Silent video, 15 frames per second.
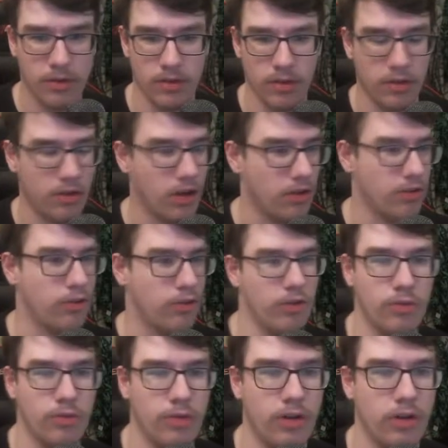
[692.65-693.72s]
This guy's
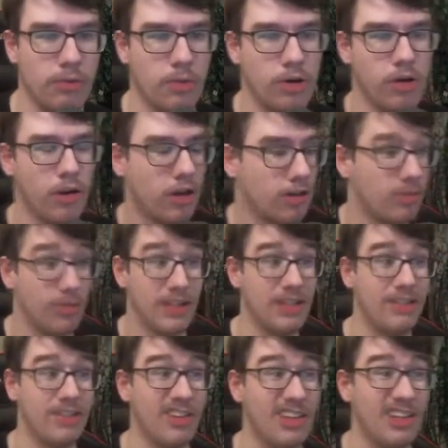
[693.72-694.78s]
also running Murlocs, but
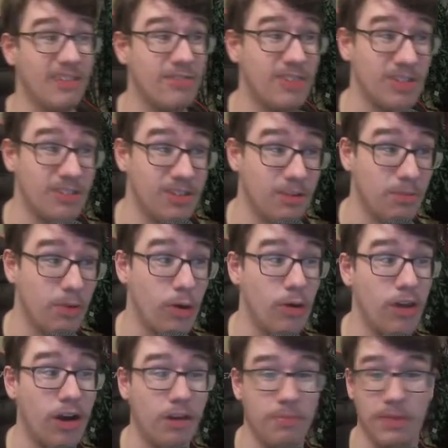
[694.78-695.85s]
he's inferior
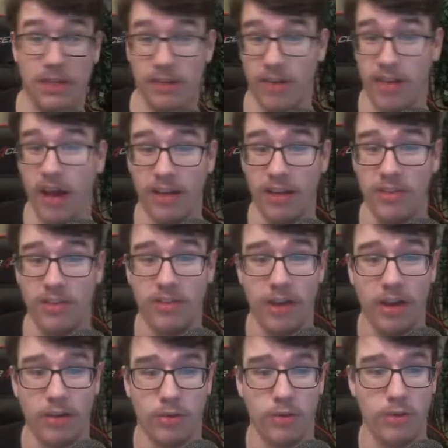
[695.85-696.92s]
Murloc because I can
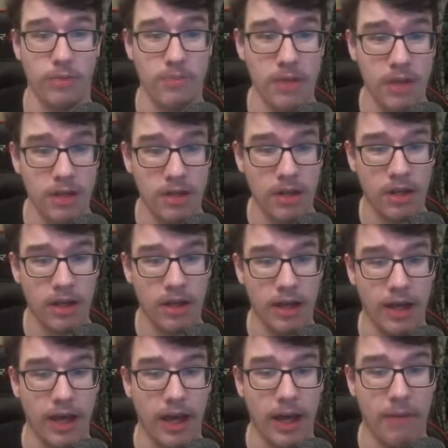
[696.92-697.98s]
cycle them.
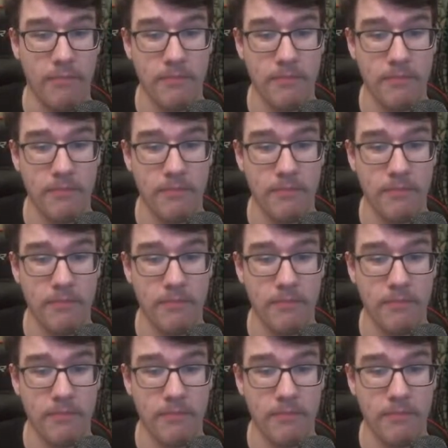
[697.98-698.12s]
Uh,